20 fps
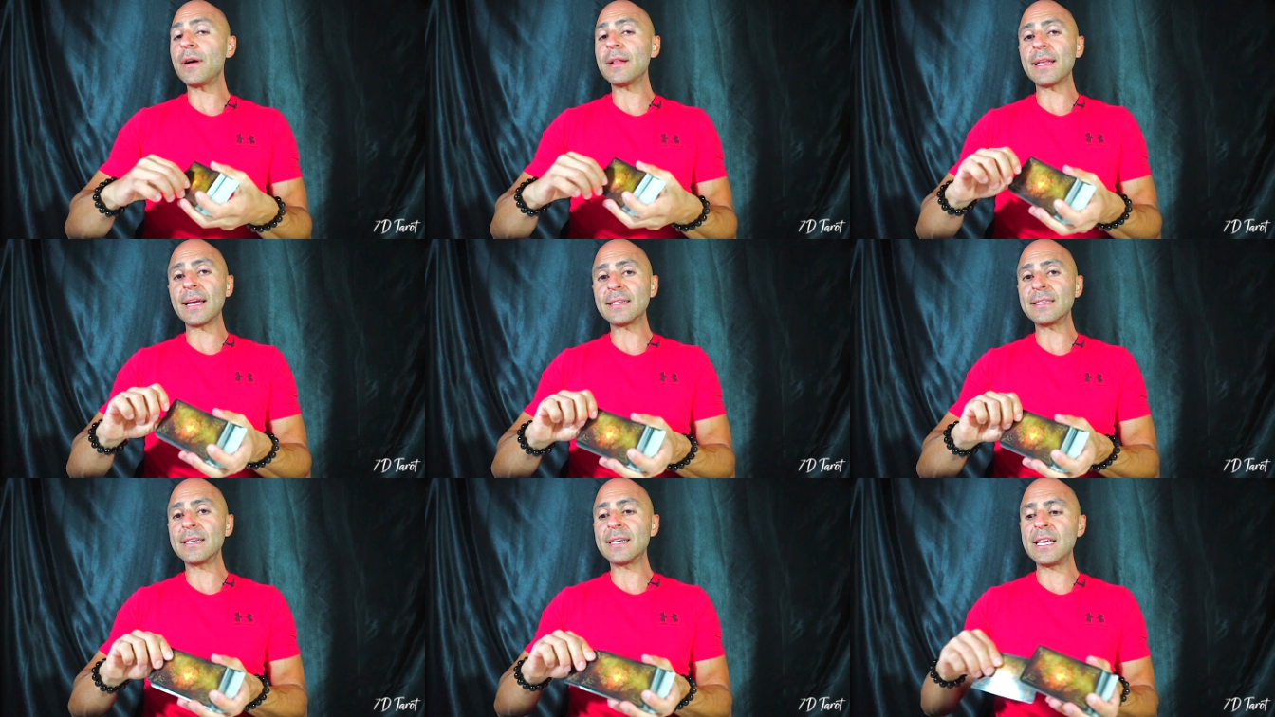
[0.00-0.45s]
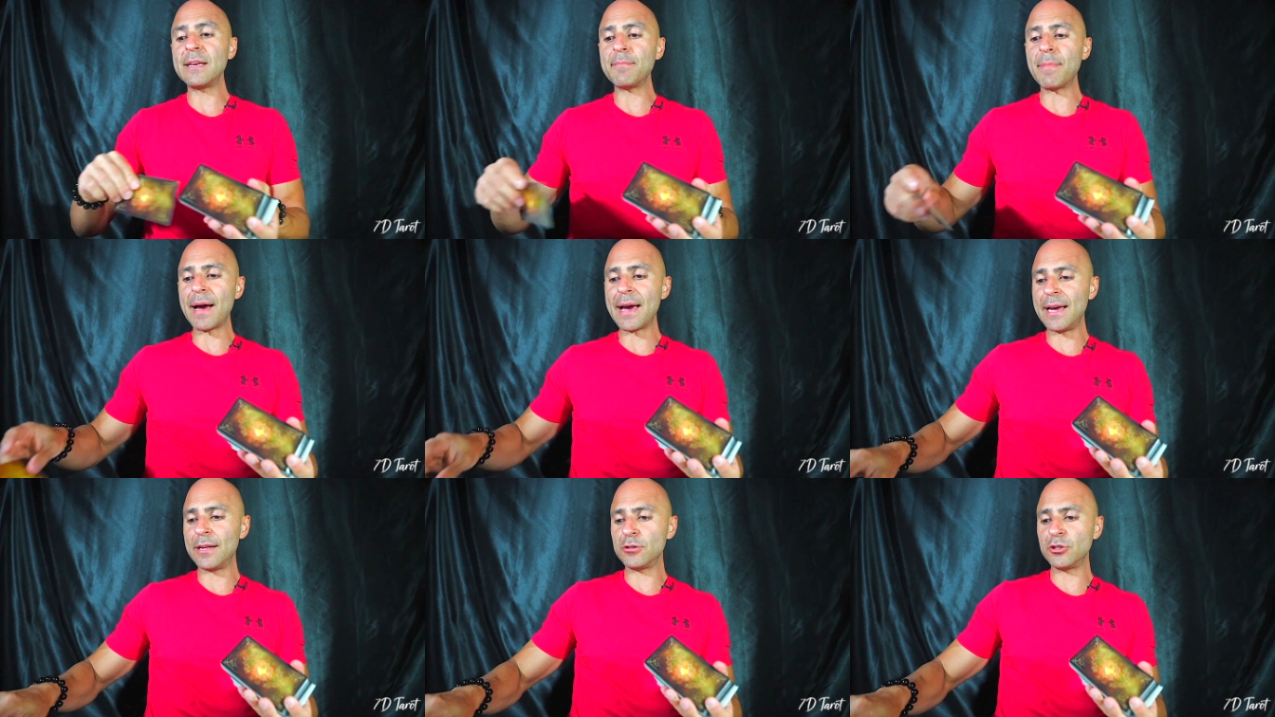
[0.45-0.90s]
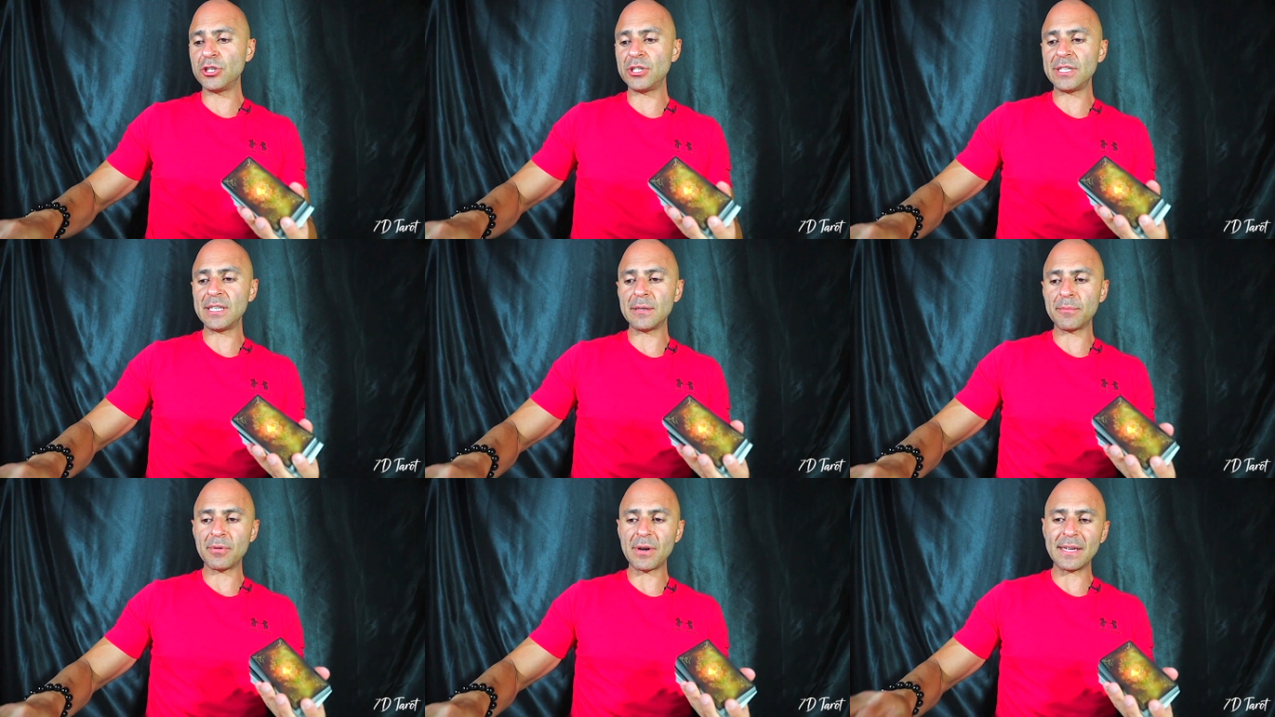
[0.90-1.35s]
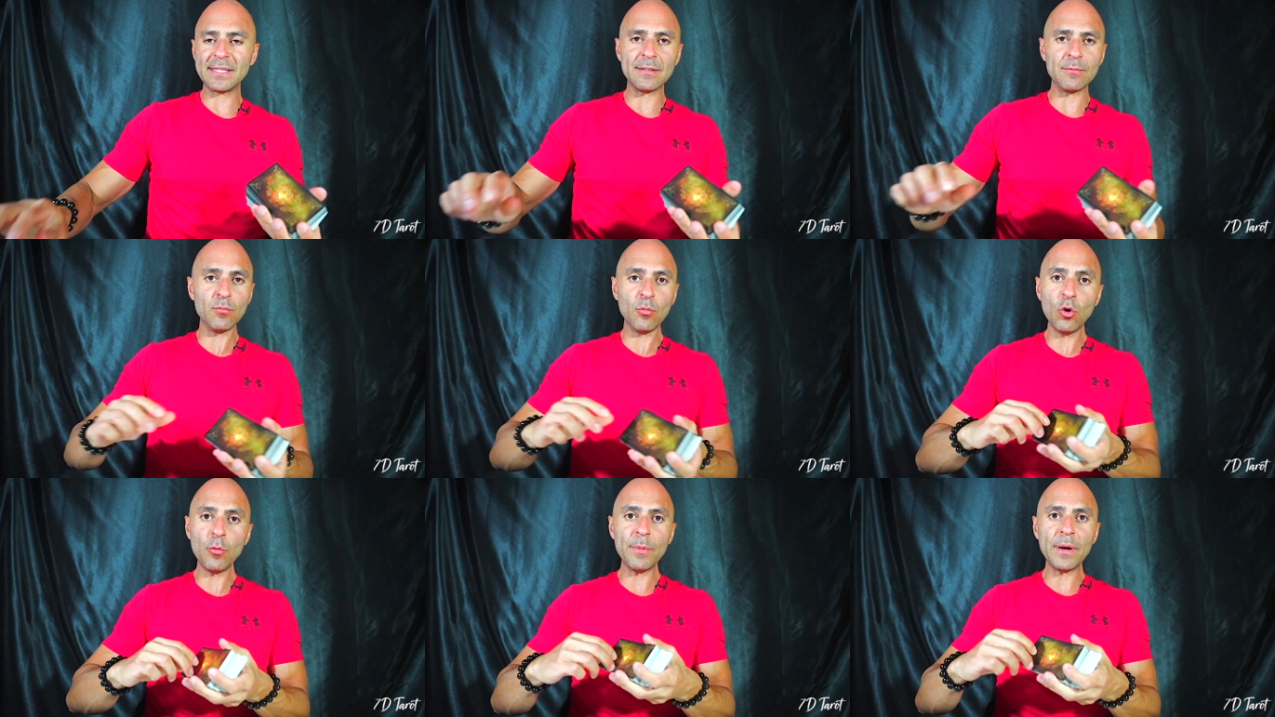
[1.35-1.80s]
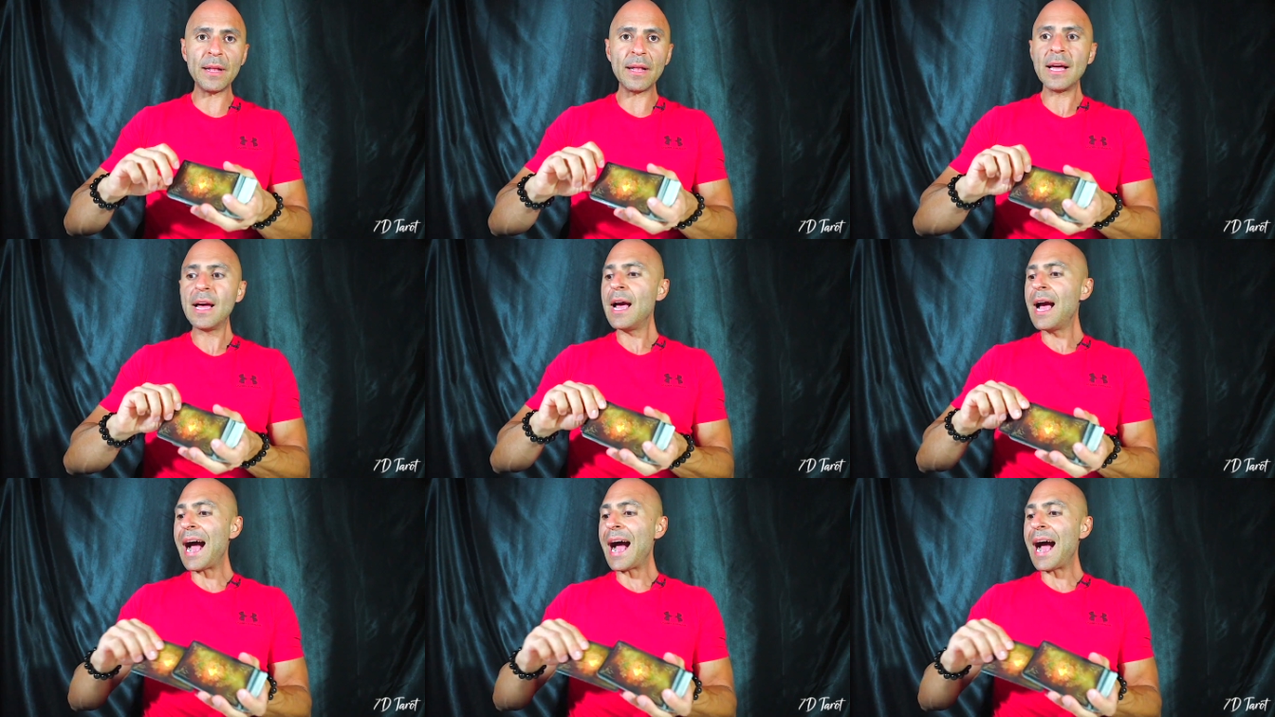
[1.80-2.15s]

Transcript: I like to keep my energy in the present moment,